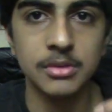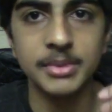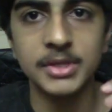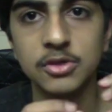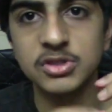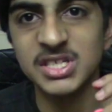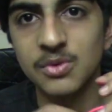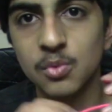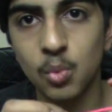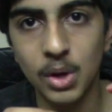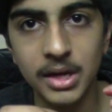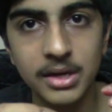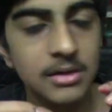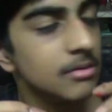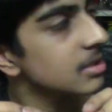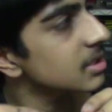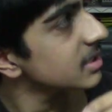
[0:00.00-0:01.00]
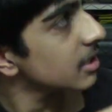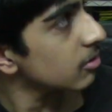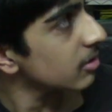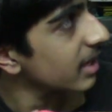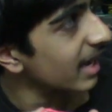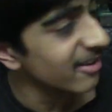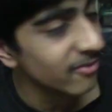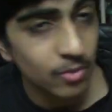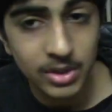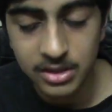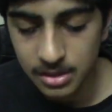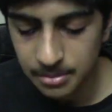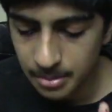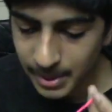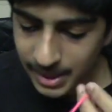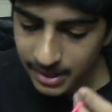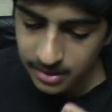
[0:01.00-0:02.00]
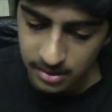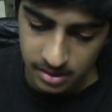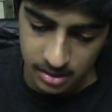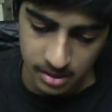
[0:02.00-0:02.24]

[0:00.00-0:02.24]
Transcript: to be using 1 because I only have 1 rubber band.